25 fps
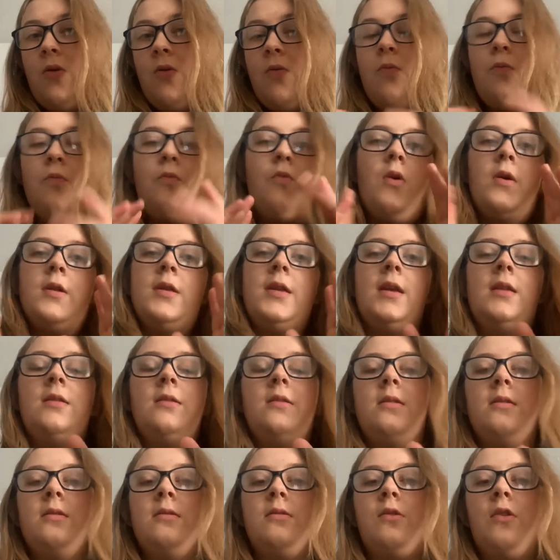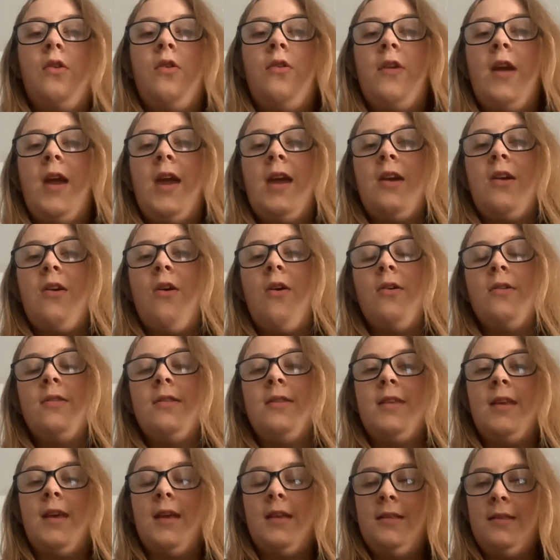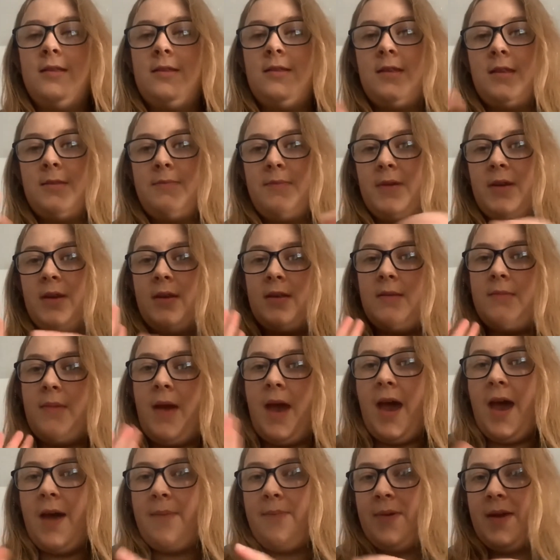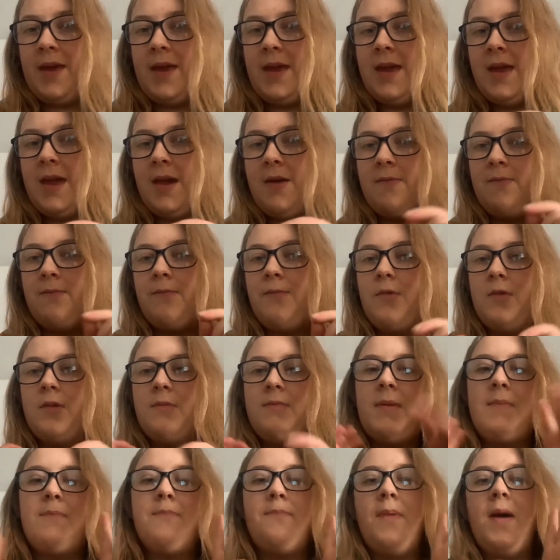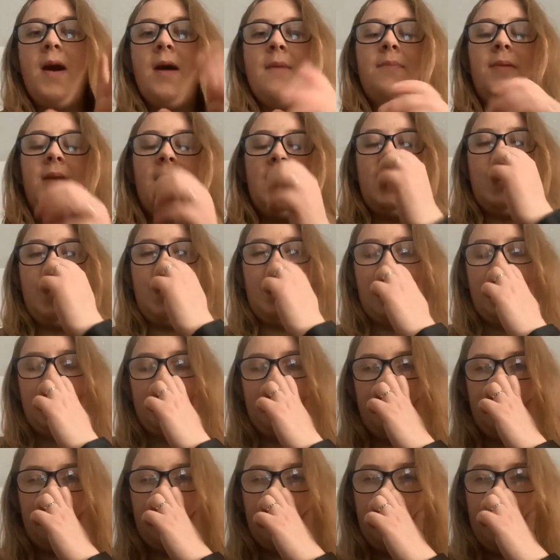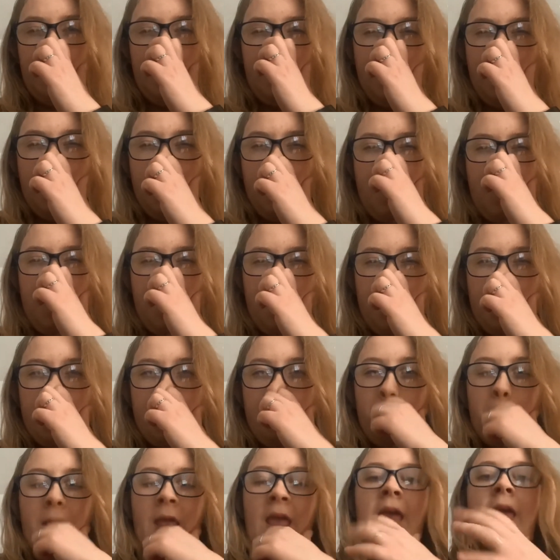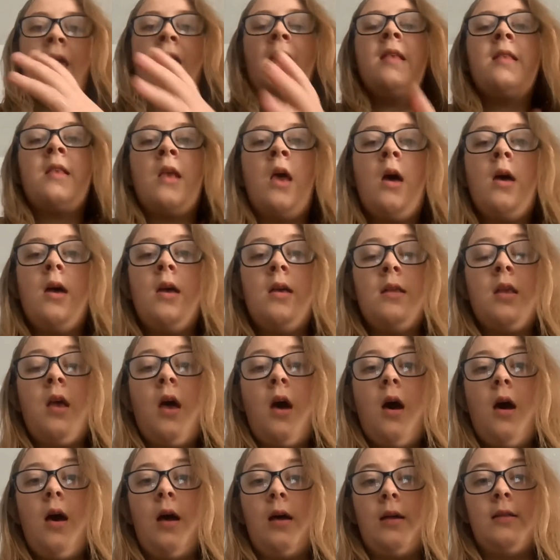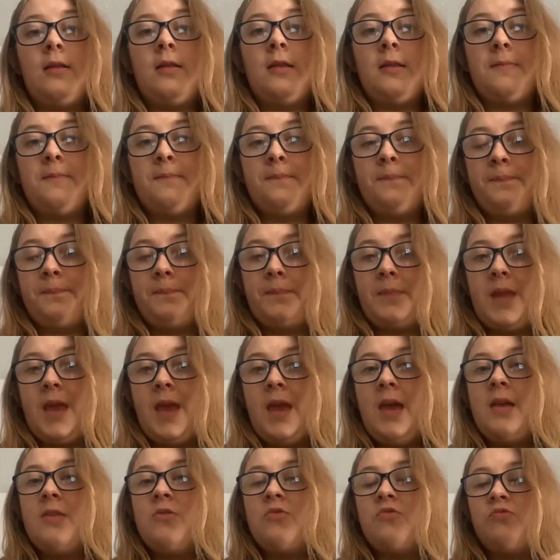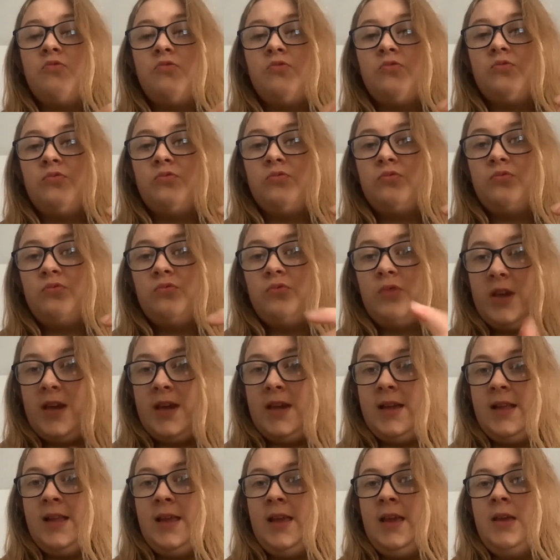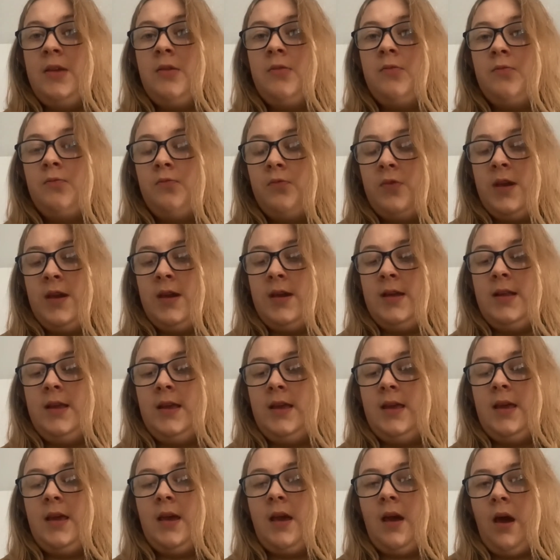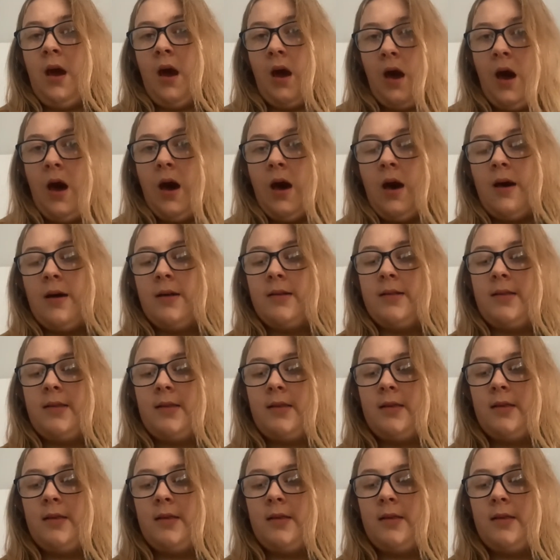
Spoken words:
wanting to create content just because I'm happy and want to be bubbly. And it's hard. It is really, really hard.